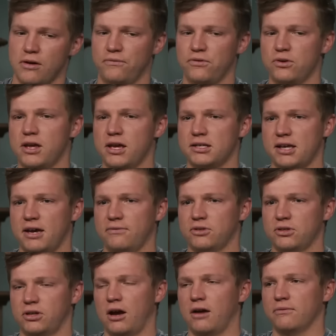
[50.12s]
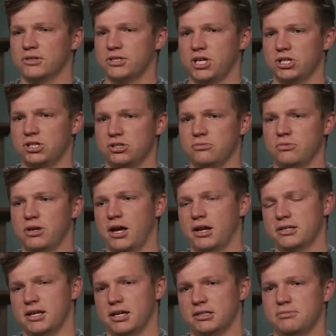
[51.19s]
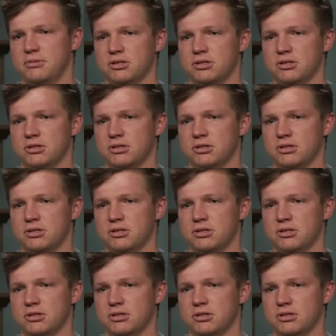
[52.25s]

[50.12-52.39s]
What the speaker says: a few days after the confrontation, we got a text